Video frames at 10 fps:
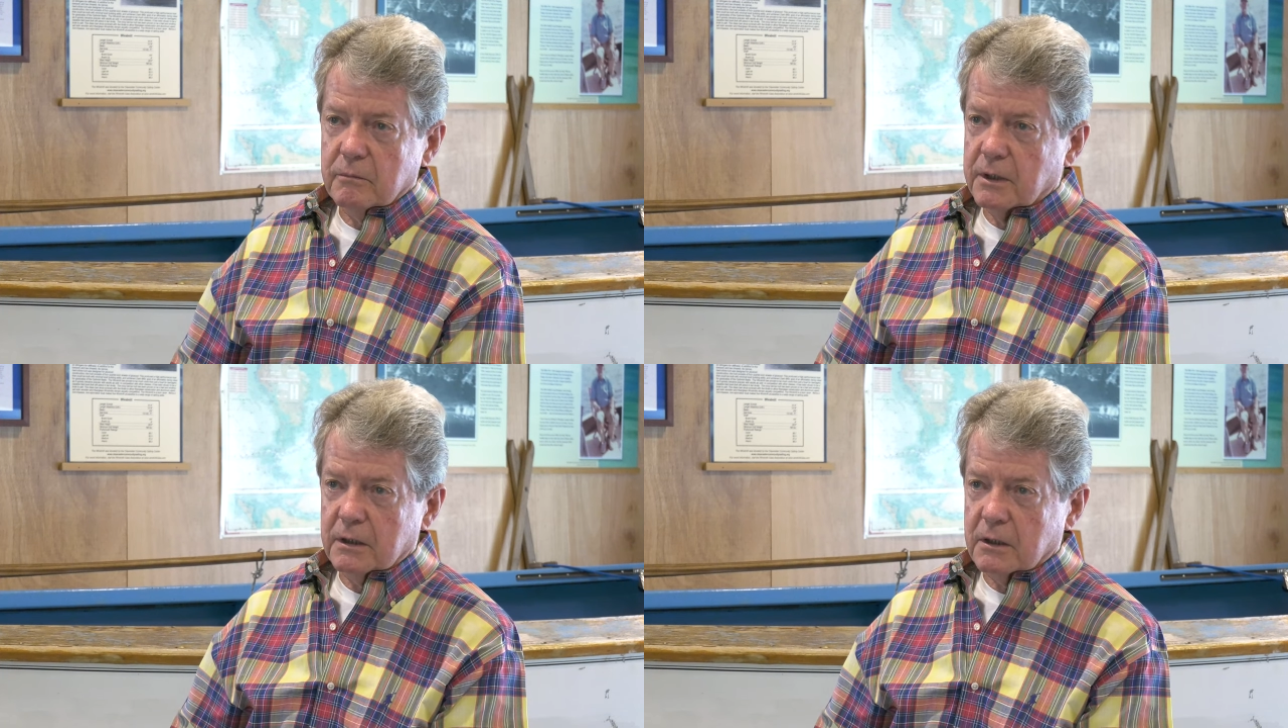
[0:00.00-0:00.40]

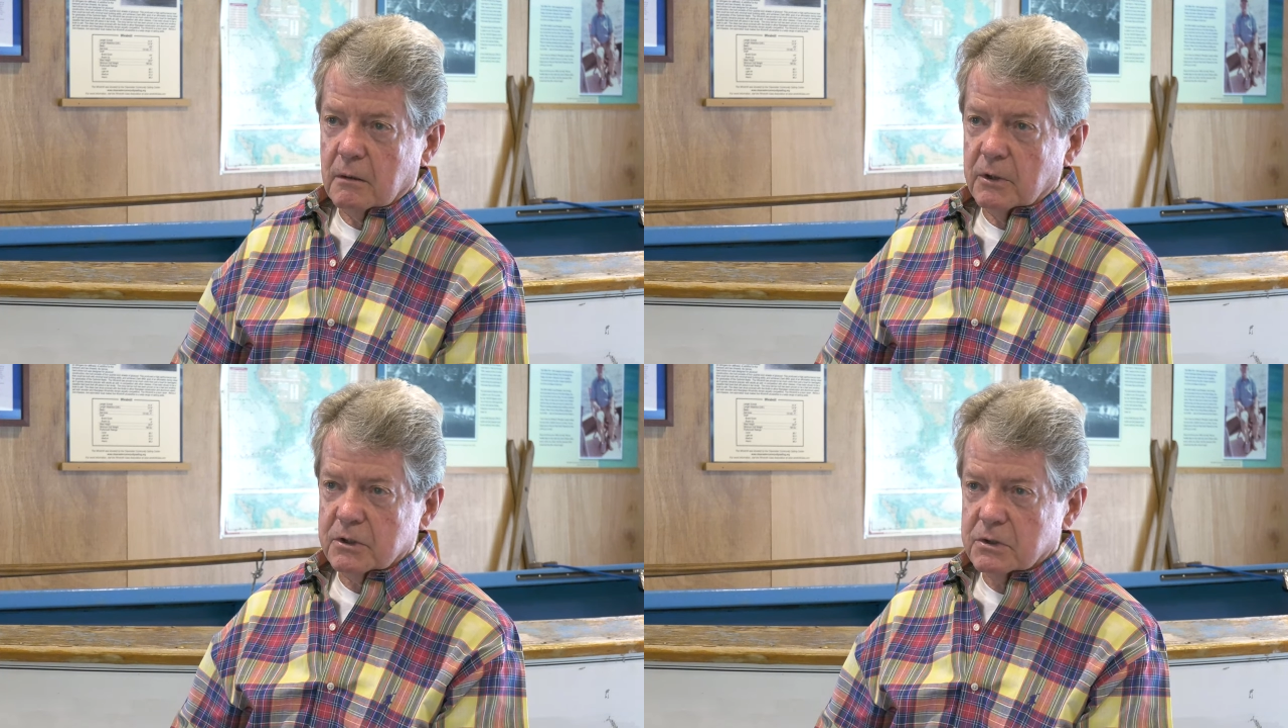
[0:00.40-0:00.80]
be it
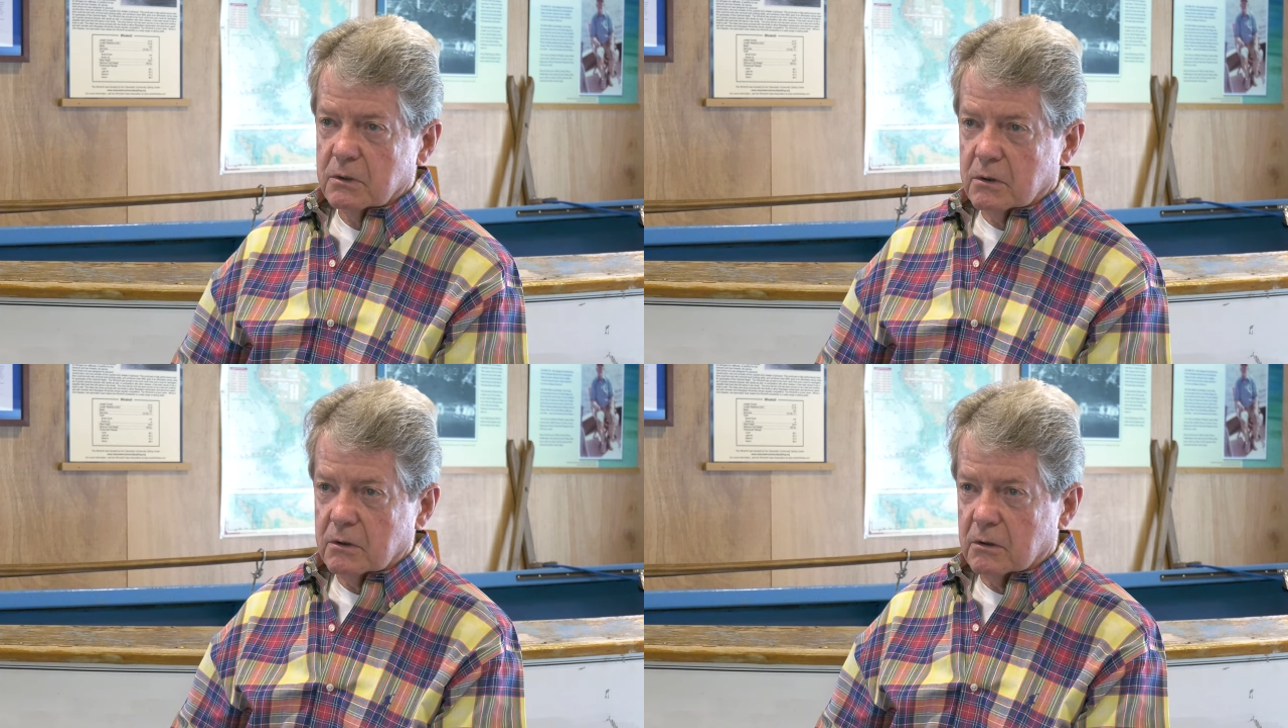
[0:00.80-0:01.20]

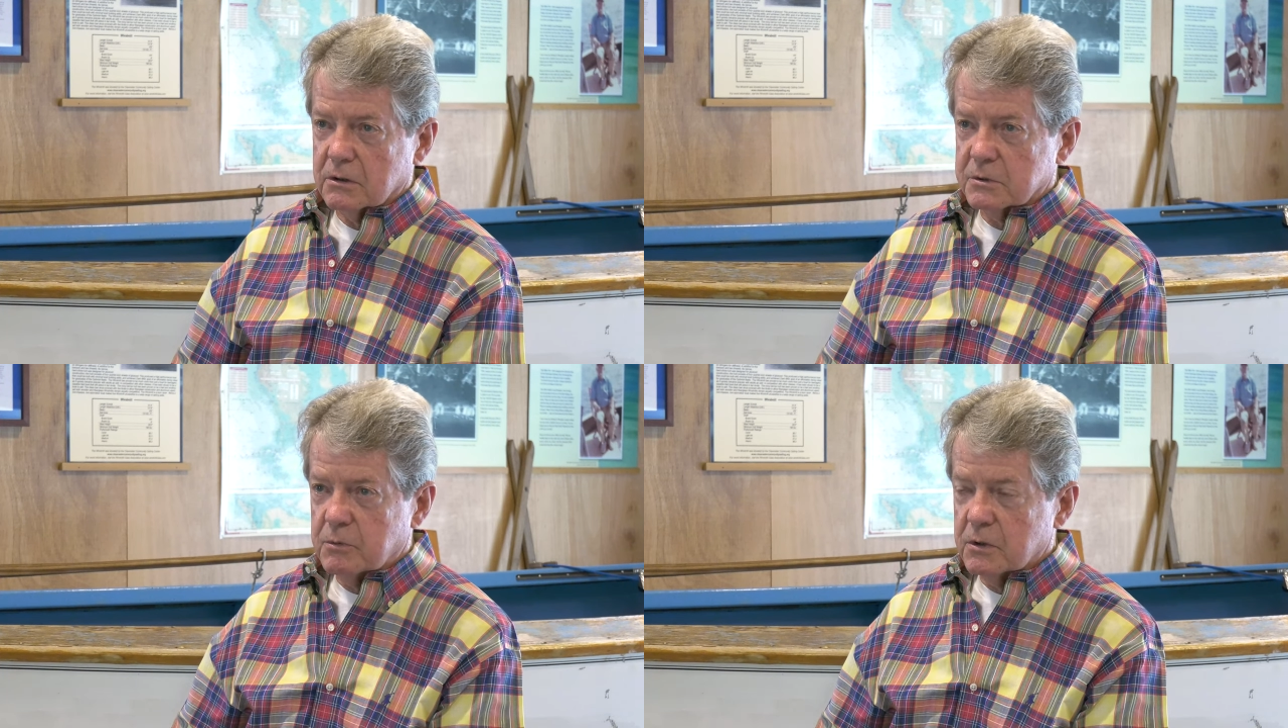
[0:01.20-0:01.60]
commercial or,
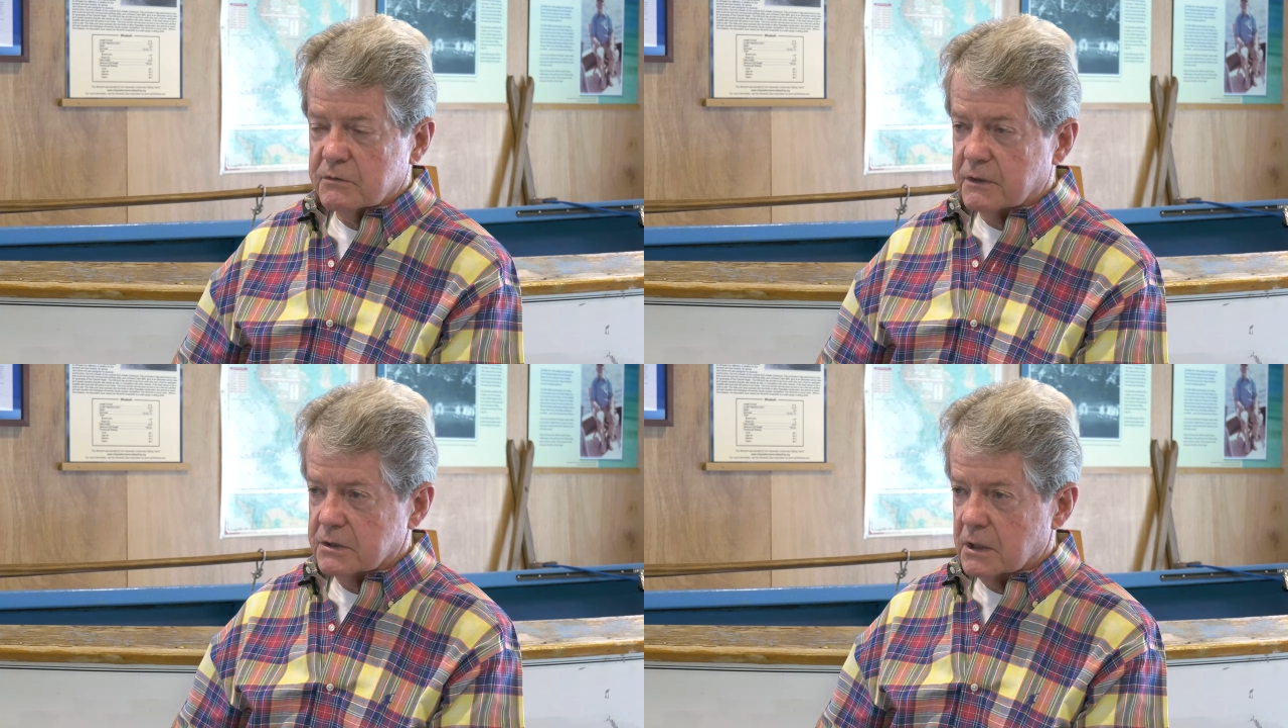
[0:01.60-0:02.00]
or
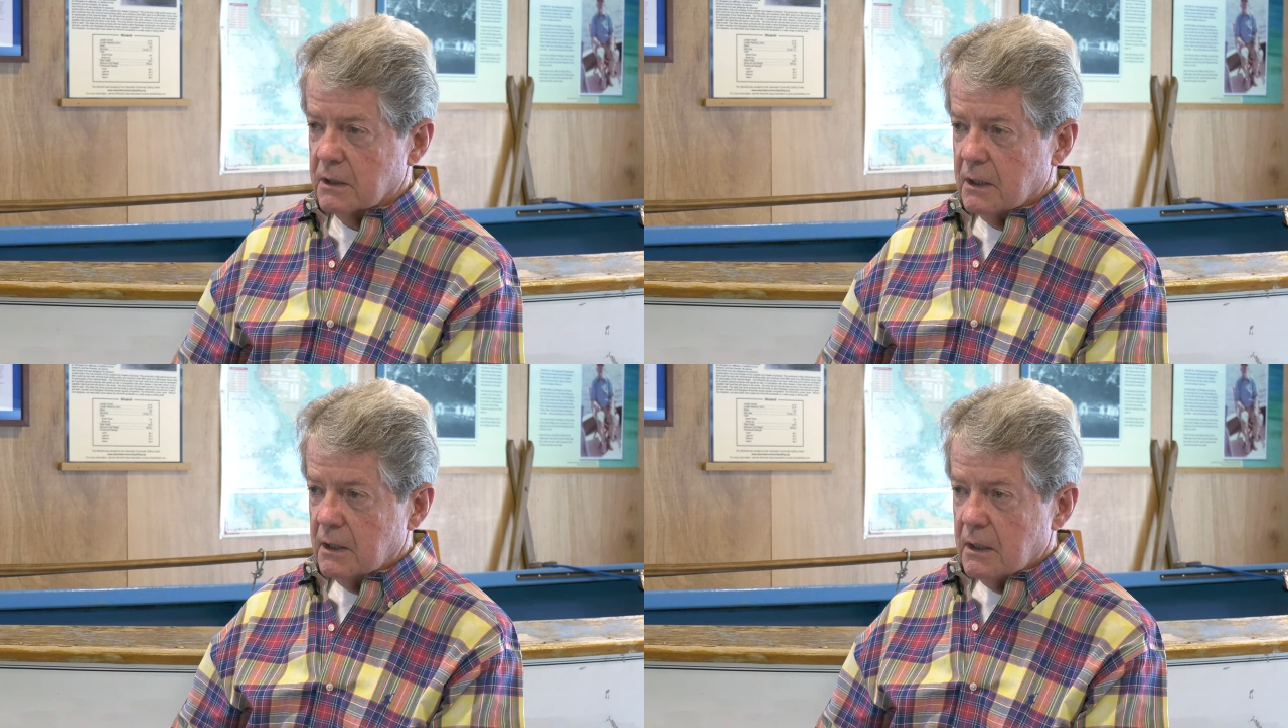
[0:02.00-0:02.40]
sports fishing.
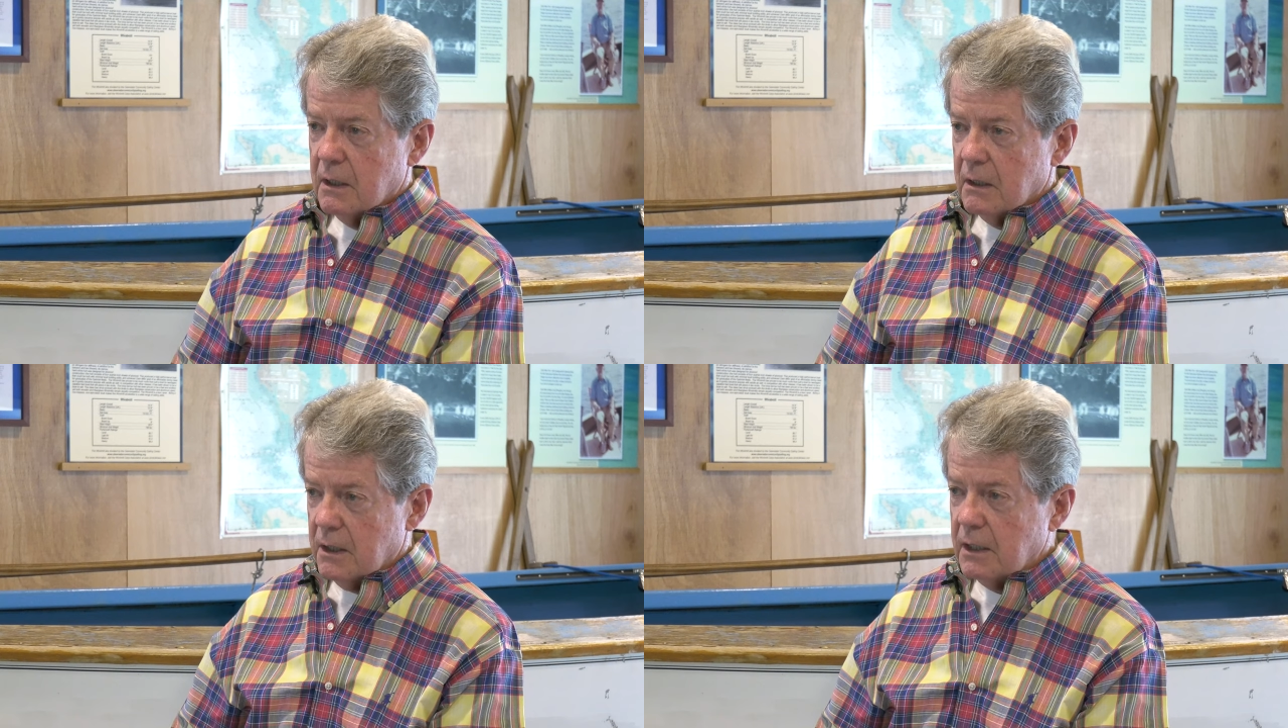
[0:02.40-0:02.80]

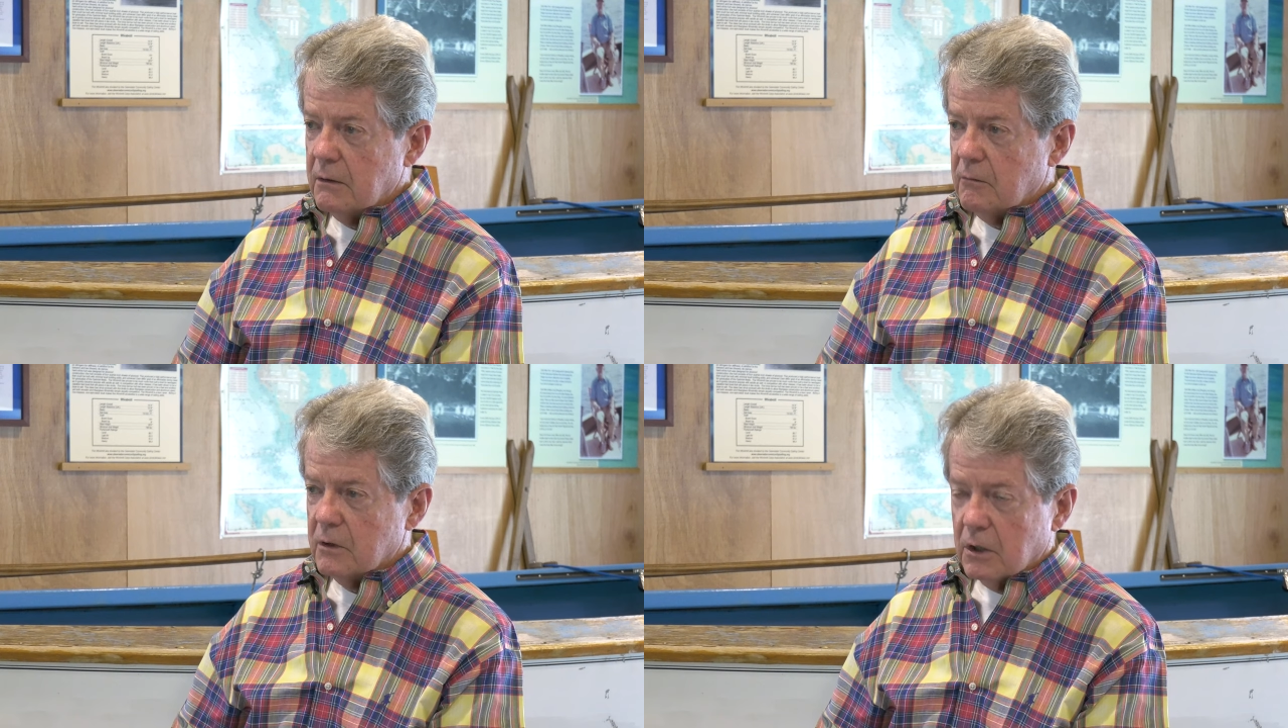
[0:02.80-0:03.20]
They
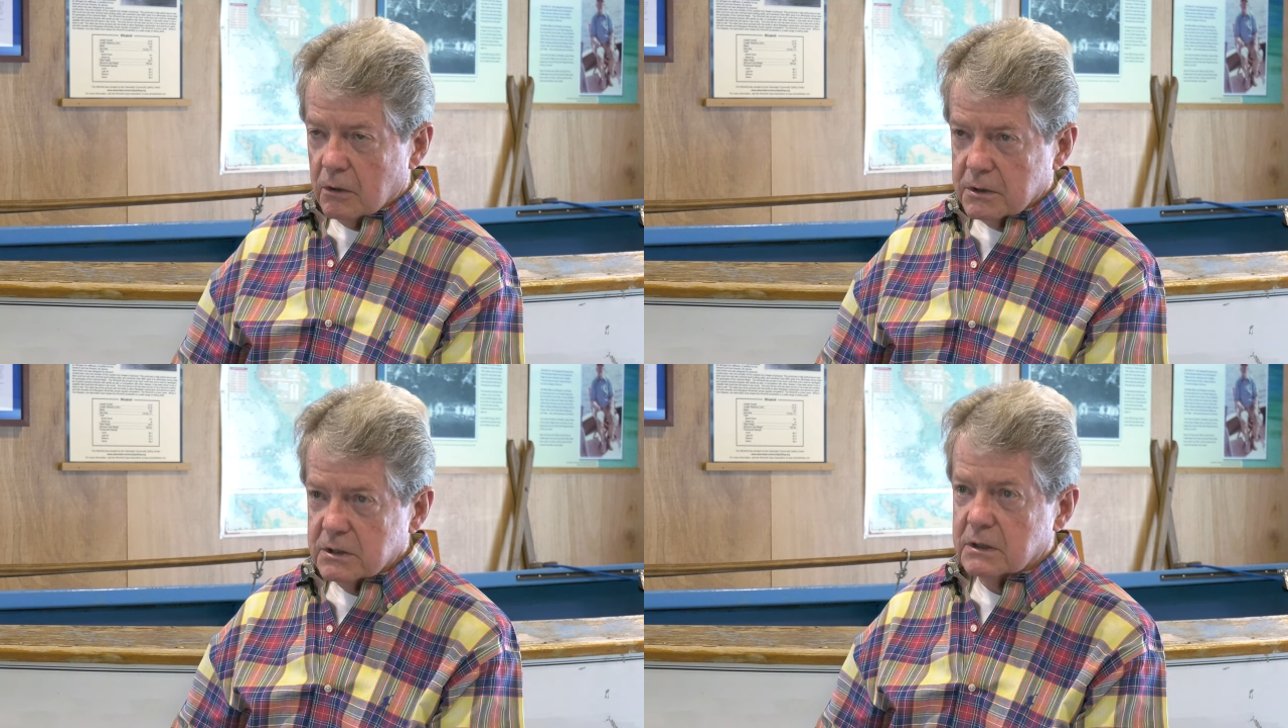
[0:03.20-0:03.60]
were
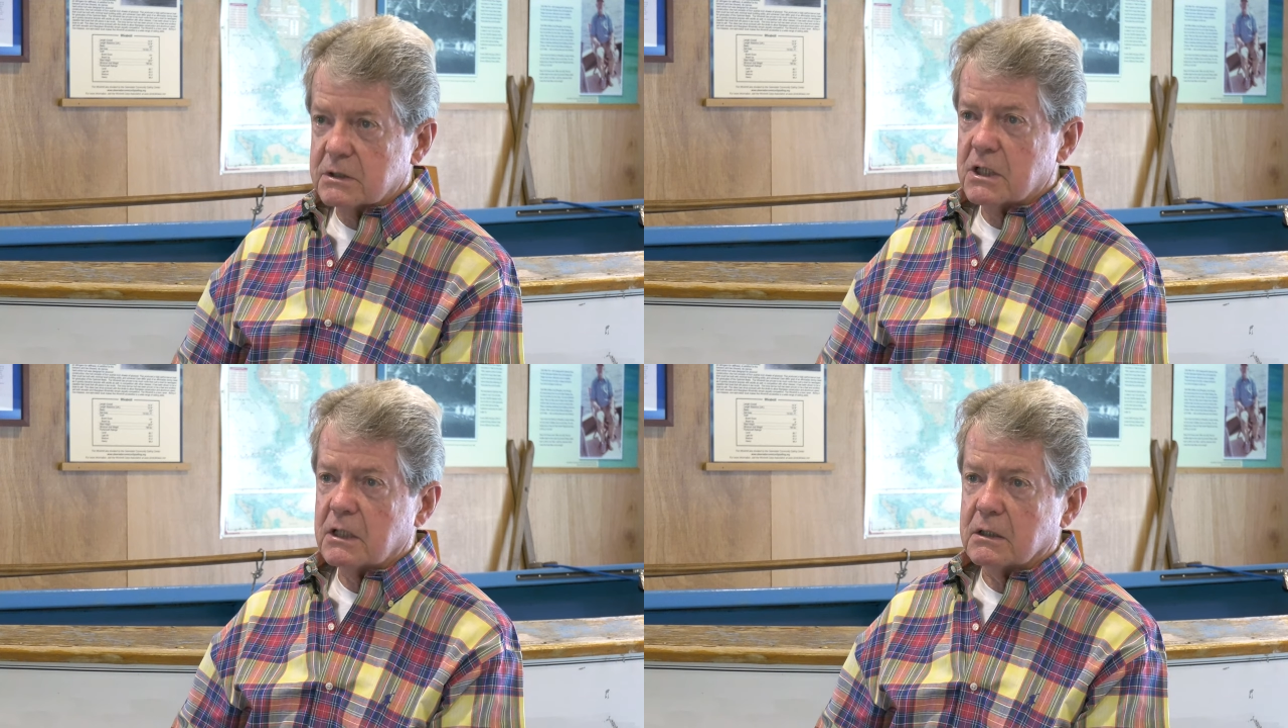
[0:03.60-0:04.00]
noticing a
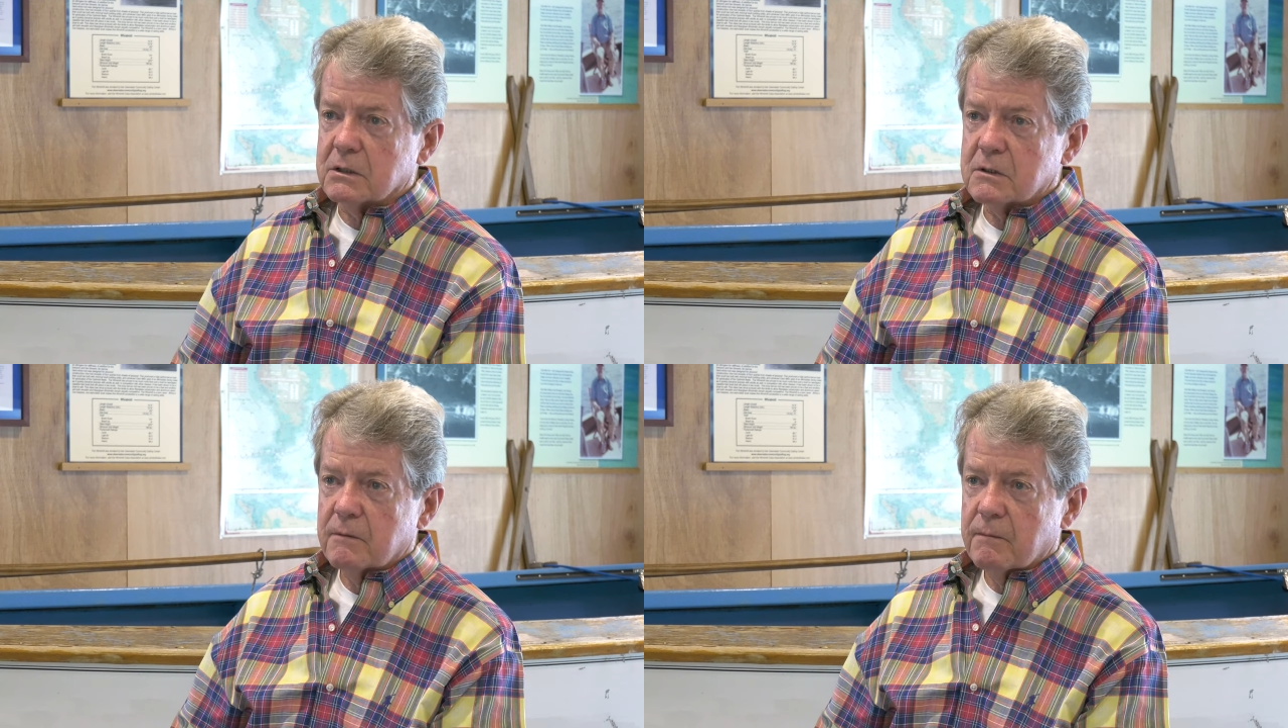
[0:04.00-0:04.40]
change.